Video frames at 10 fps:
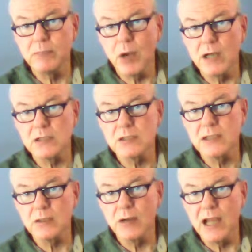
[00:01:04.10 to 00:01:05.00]
parts
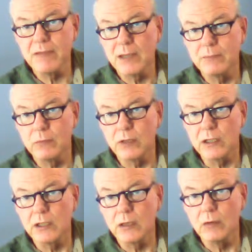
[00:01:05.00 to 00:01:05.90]
that don't have paperwork?
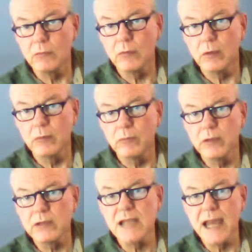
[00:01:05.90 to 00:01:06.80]

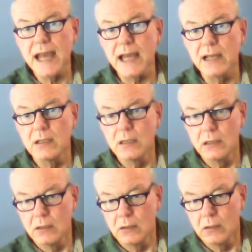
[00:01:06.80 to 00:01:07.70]
Where's that?
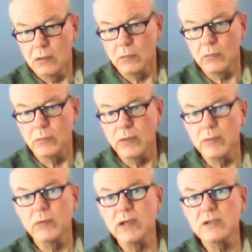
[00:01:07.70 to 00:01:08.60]

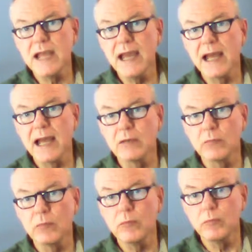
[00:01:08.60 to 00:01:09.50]
Where's that?
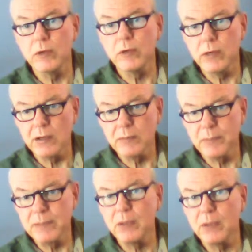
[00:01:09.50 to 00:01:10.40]
Where are
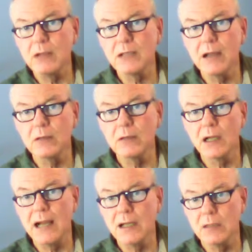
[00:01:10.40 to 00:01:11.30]
people held
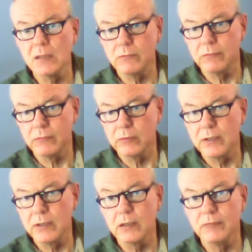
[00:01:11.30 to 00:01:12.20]
accountable
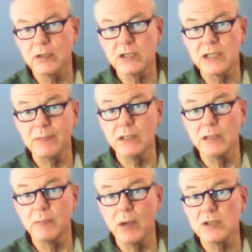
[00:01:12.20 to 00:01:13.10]
for
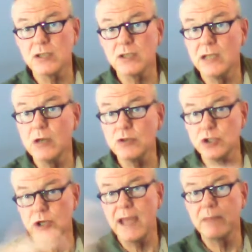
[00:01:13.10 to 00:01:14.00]
accepting parts that they know
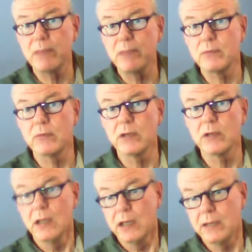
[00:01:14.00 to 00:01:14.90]
should have had paperwork
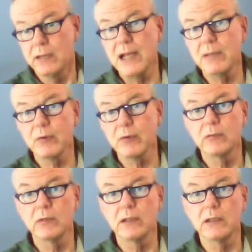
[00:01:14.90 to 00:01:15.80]
and pedigree
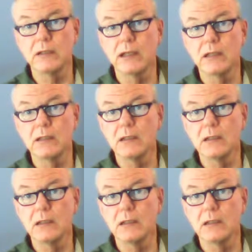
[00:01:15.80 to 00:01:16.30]
with it that